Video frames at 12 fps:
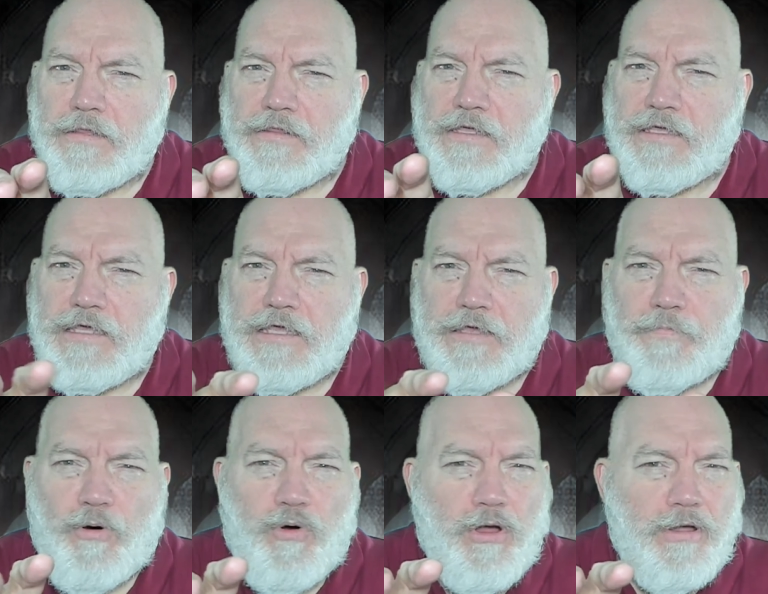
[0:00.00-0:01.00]
The
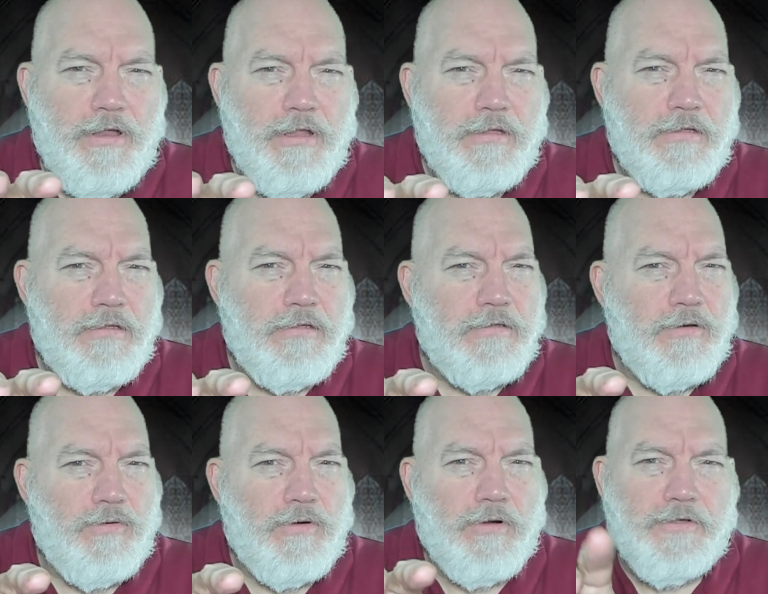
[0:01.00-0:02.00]
keyboard
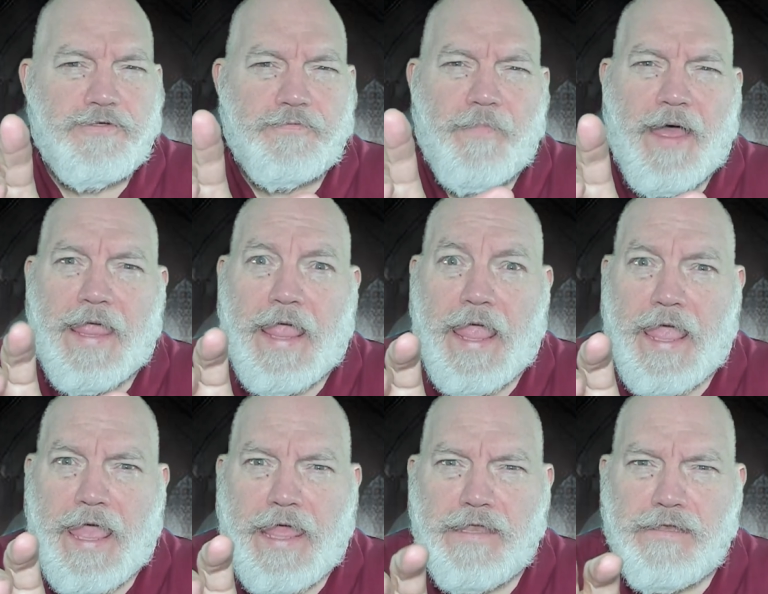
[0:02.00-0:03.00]
towards my
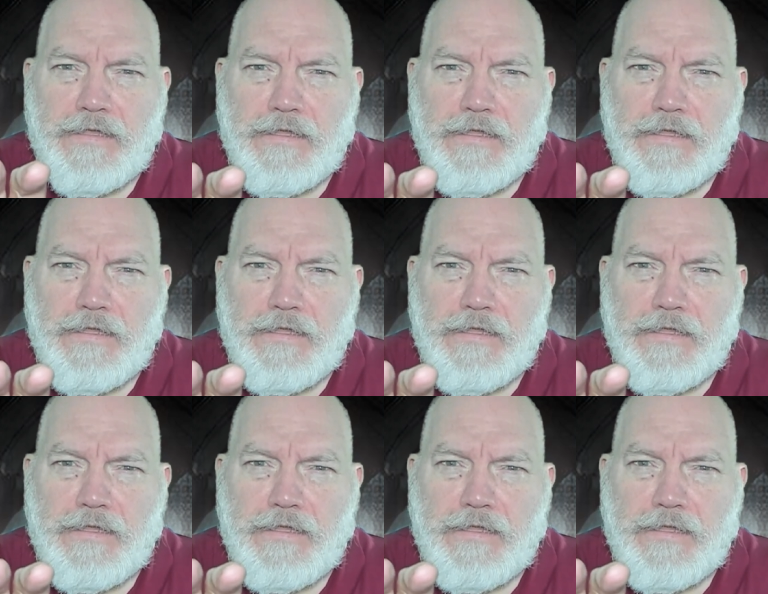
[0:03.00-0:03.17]
hand?